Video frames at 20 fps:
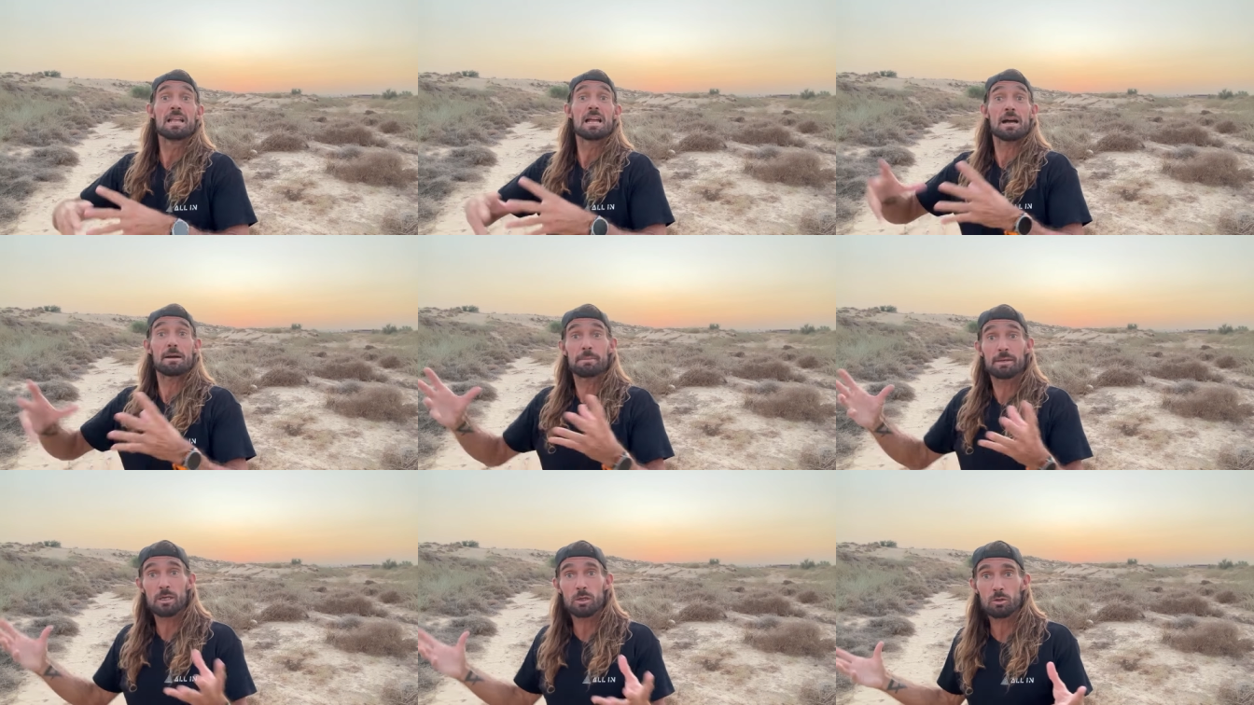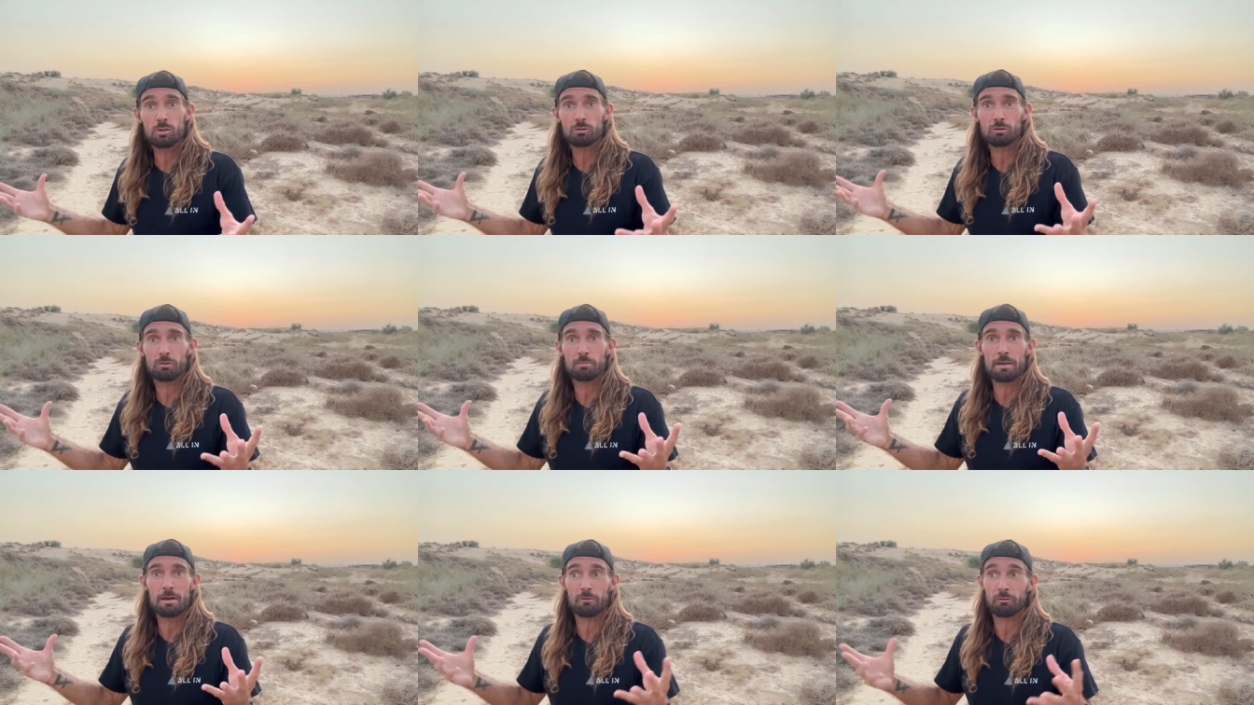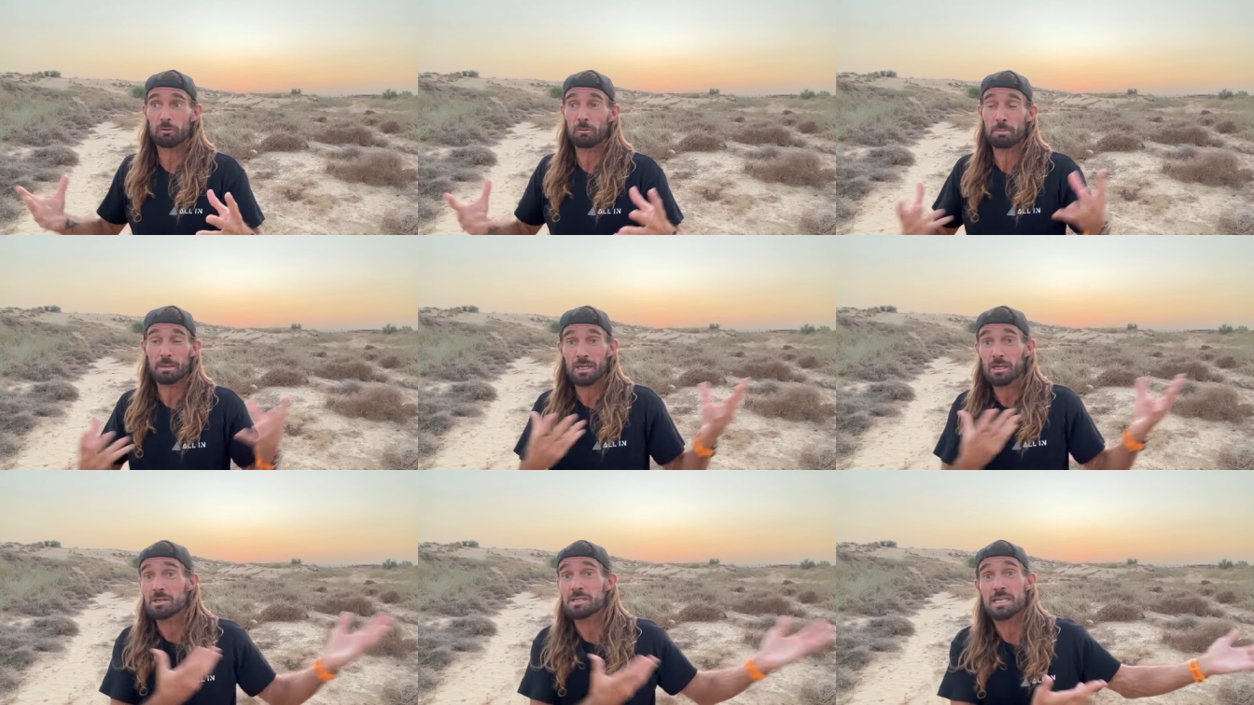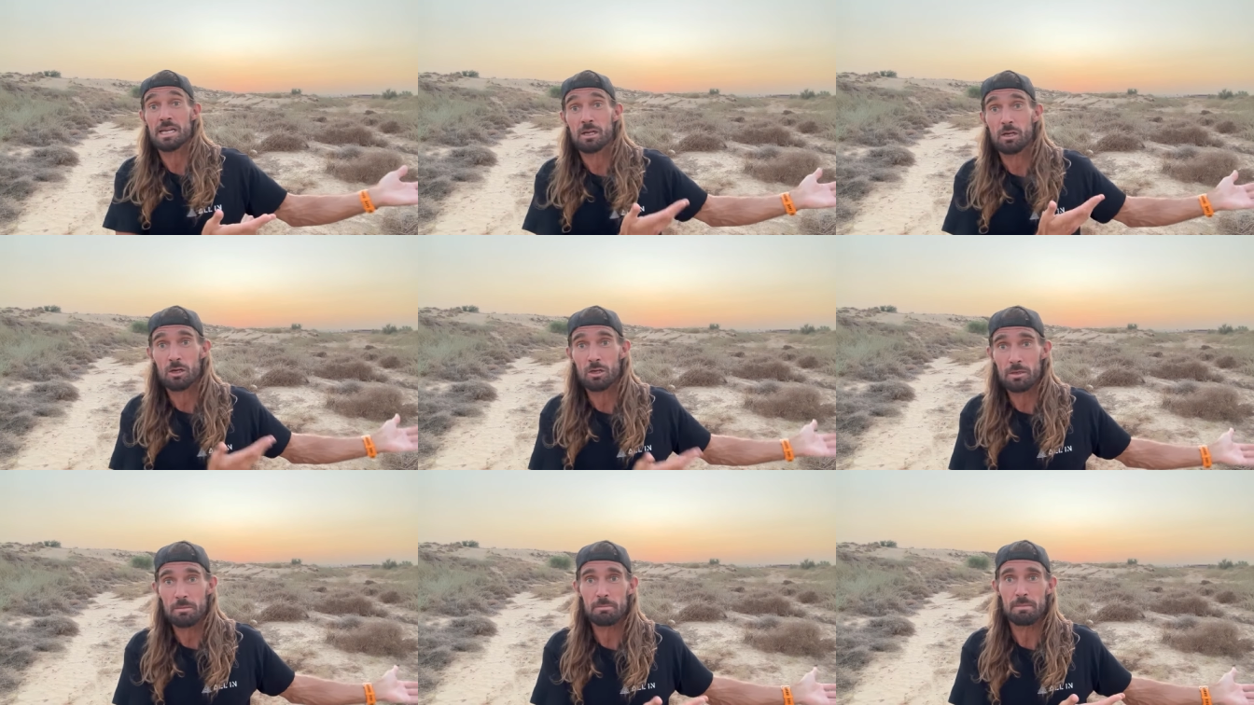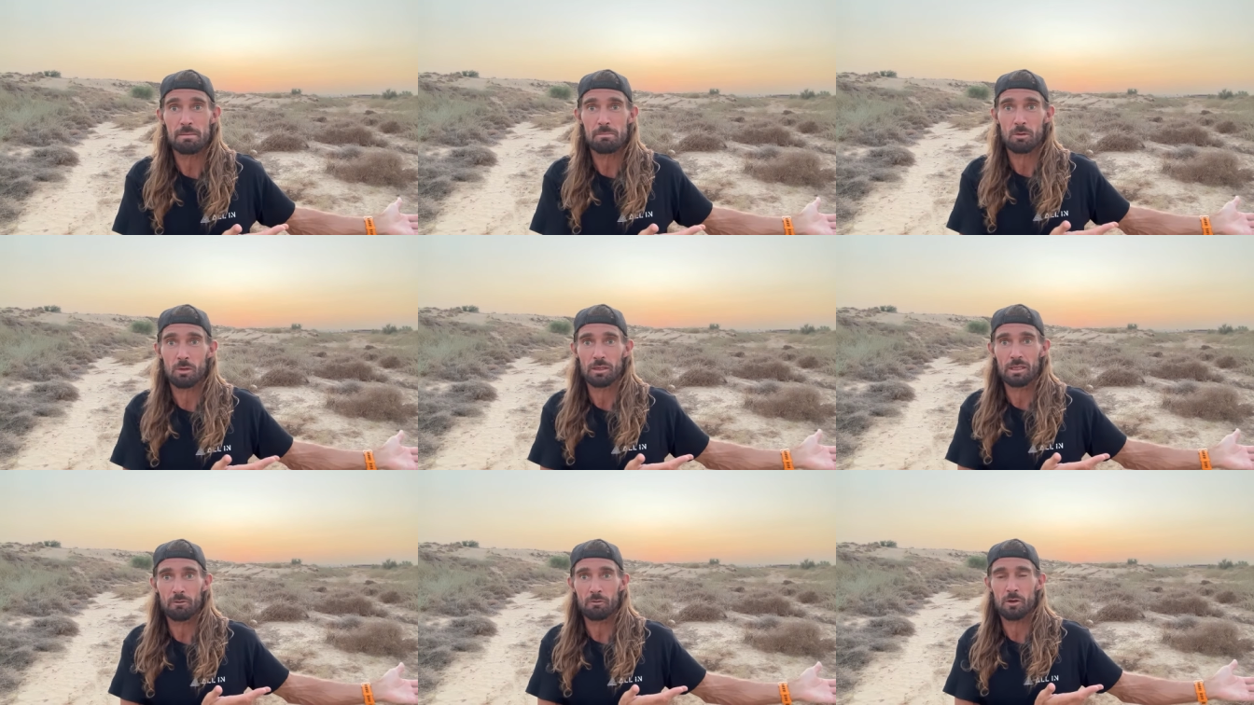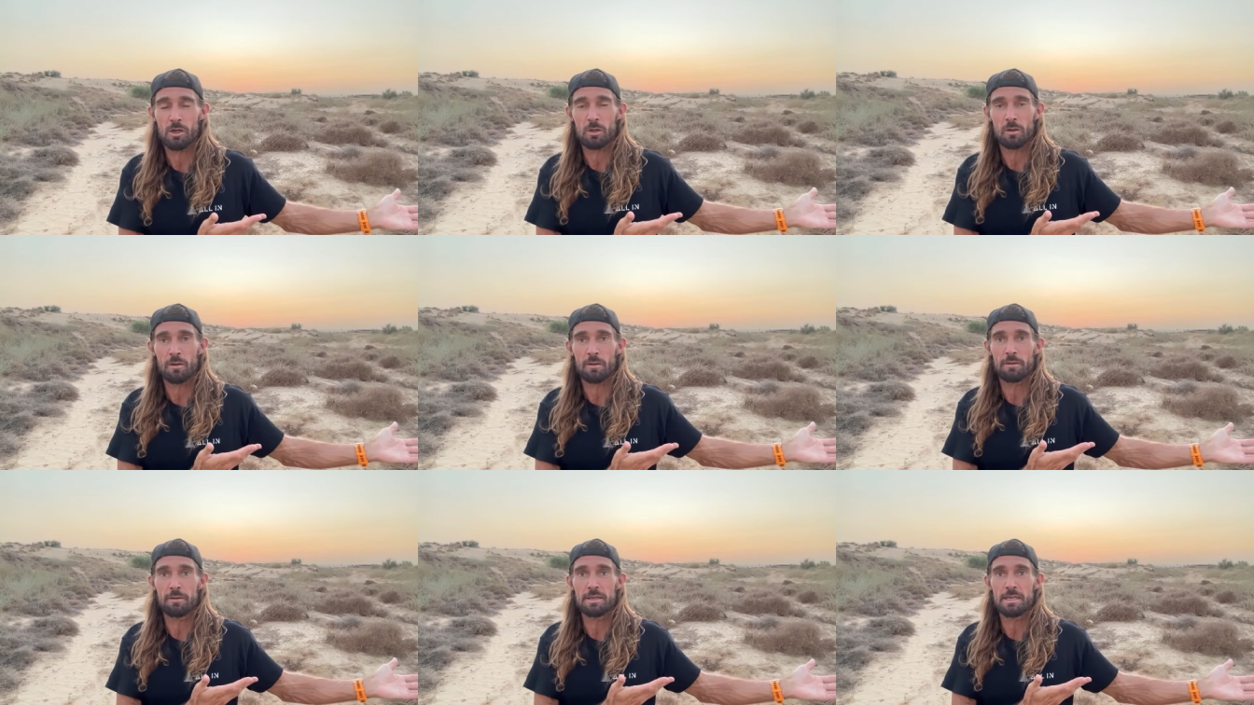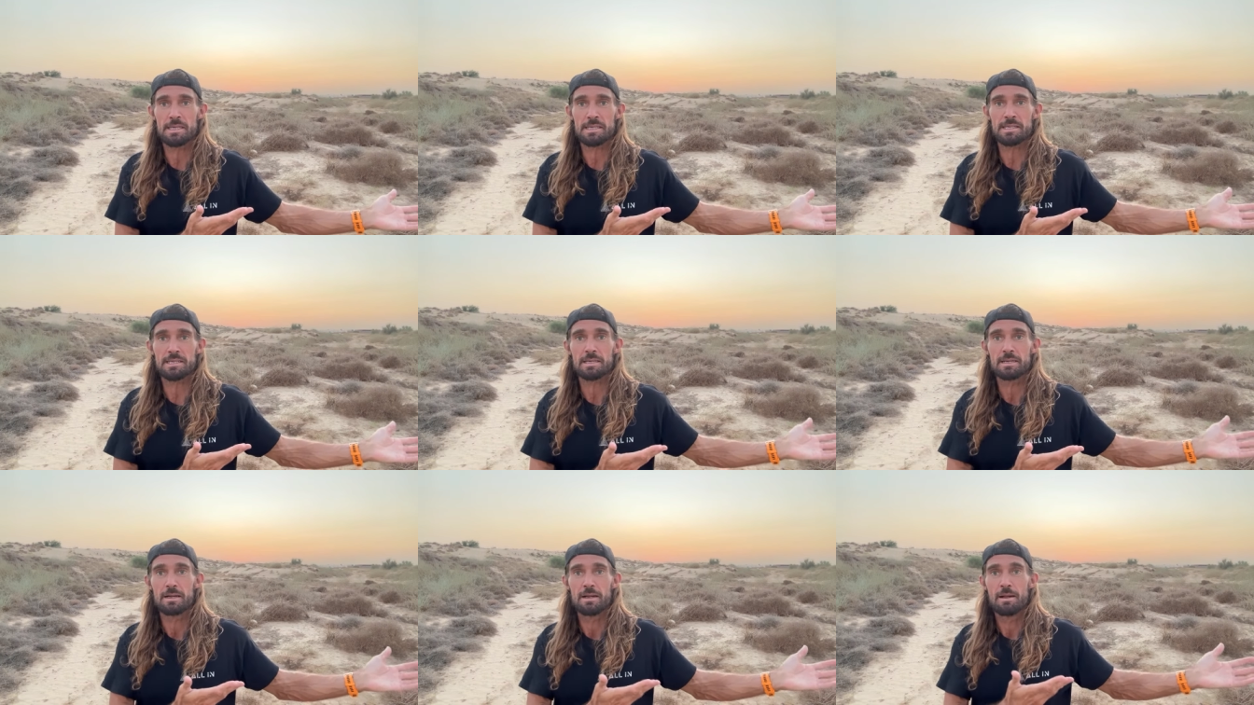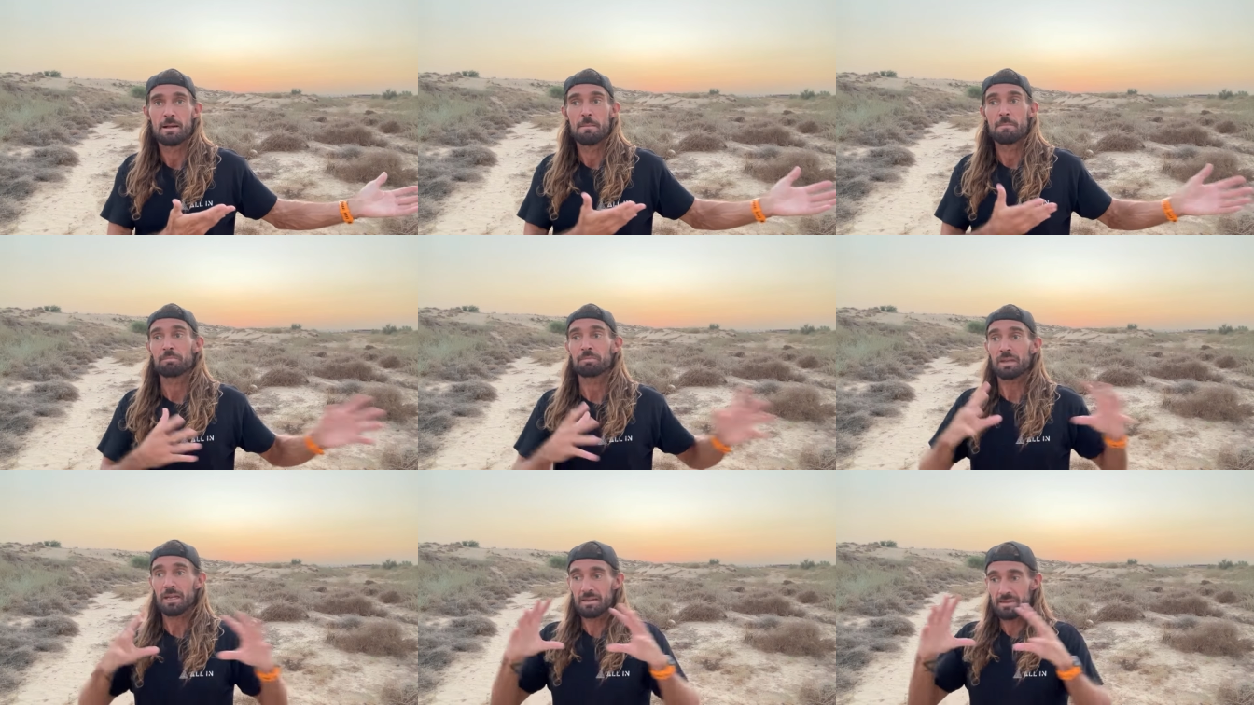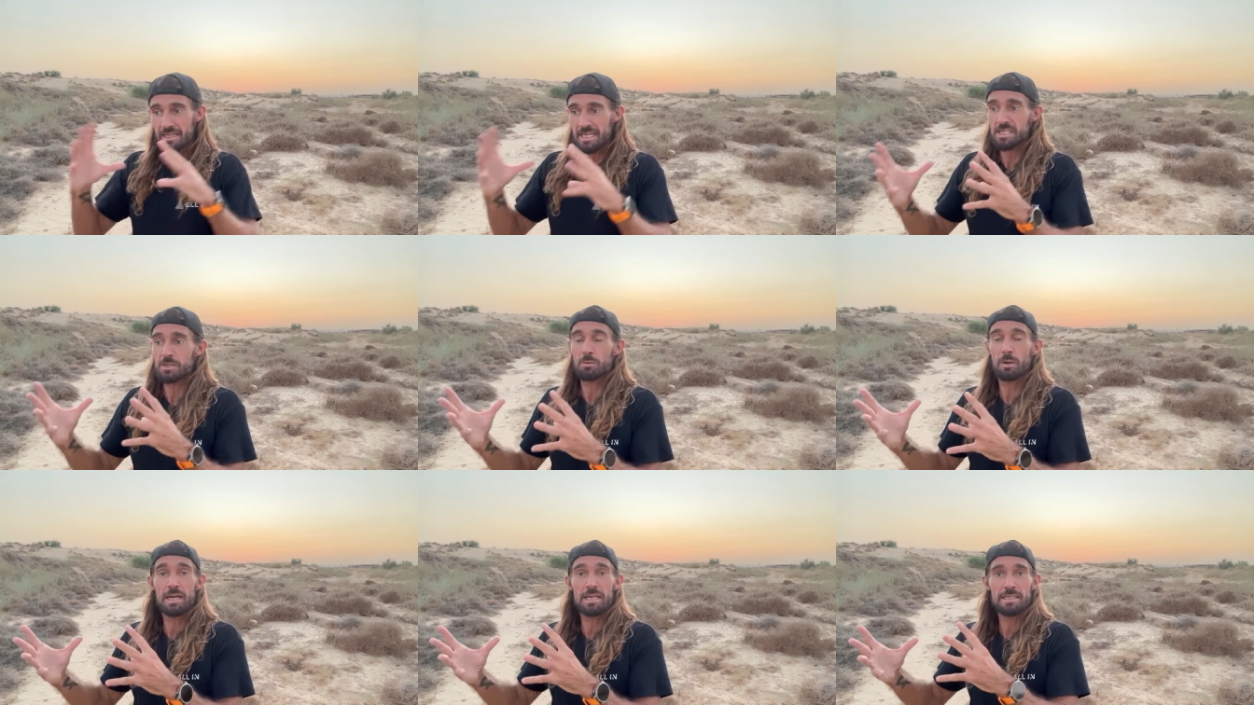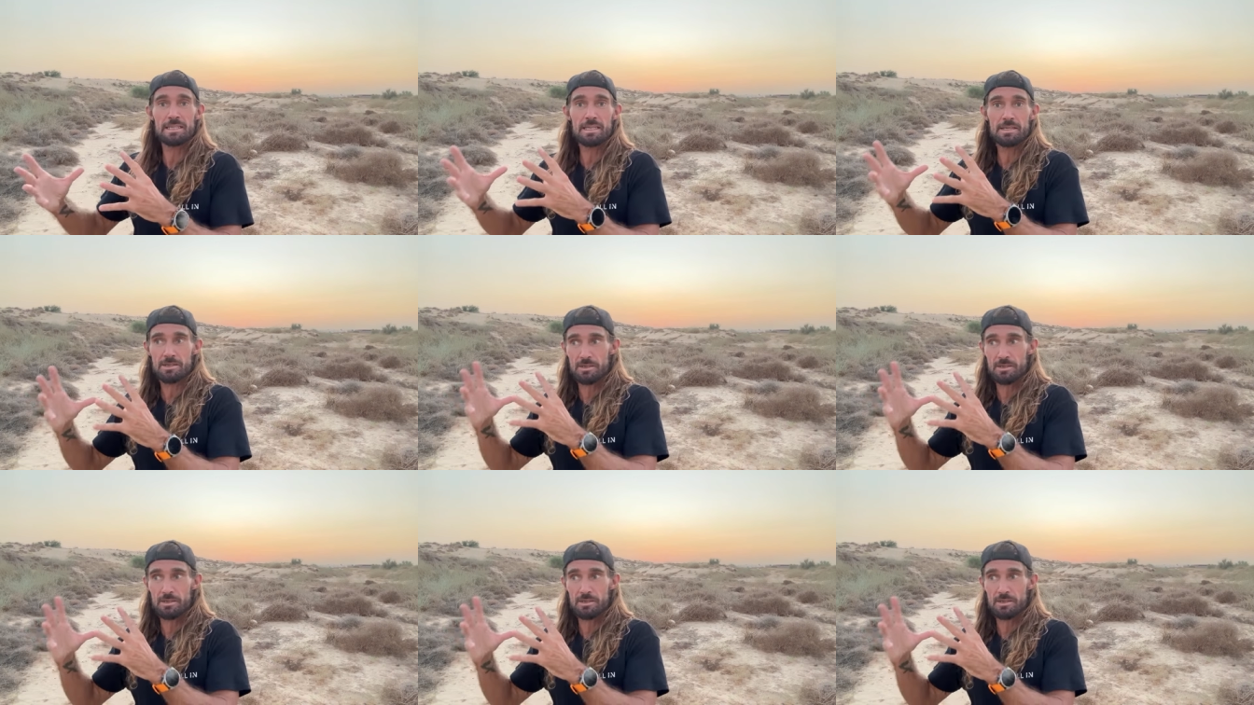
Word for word: and my ultra marathon because it couldn't be more difficult than this. And that's what I did.